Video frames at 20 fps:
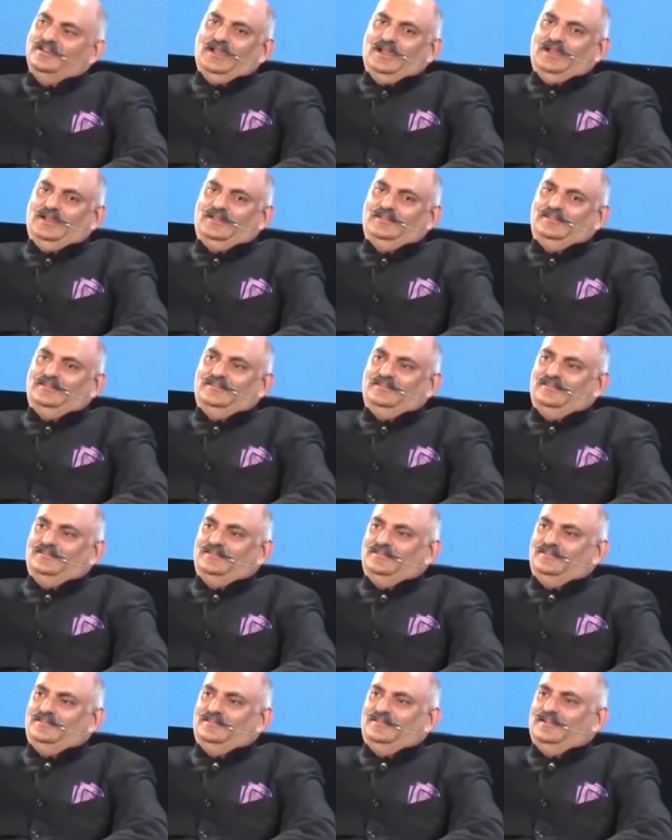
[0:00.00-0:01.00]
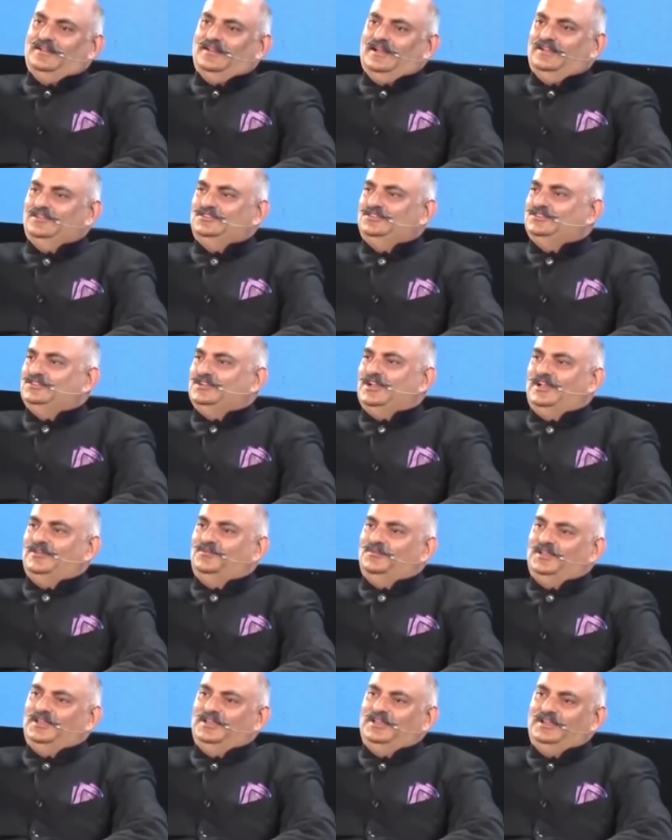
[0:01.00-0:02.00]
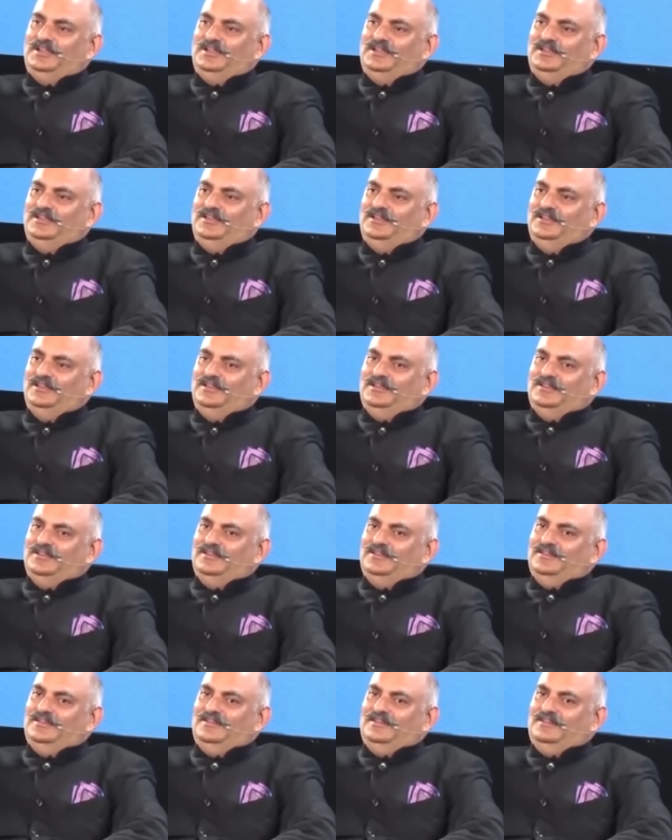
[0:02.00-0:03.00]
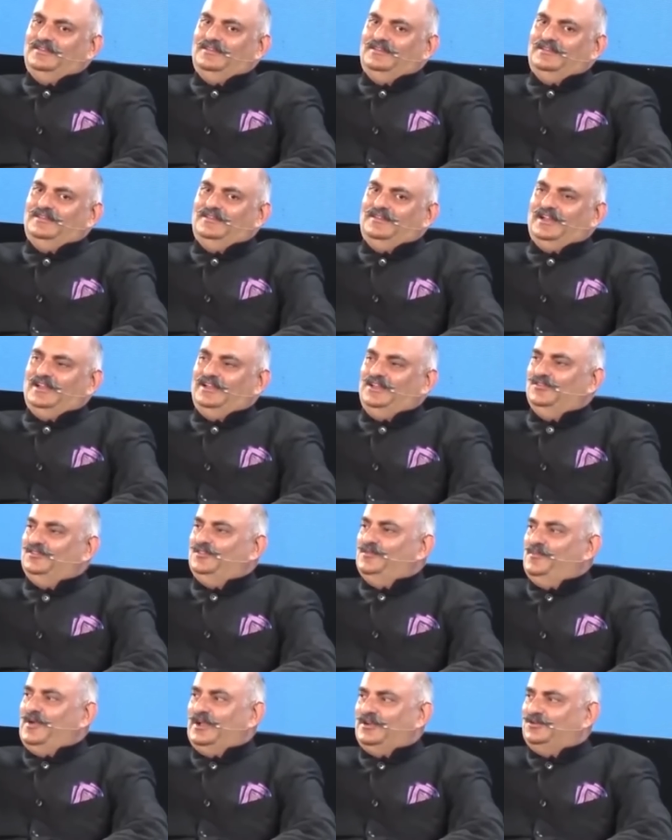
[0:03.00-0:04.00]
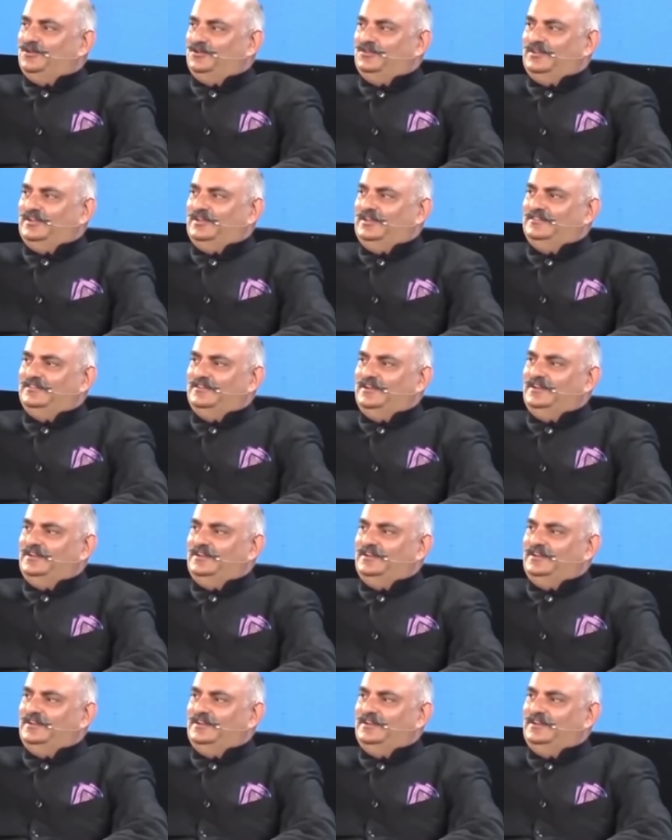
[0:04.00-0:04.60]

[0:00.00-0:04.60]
and the lunch can be in any of the metro cities in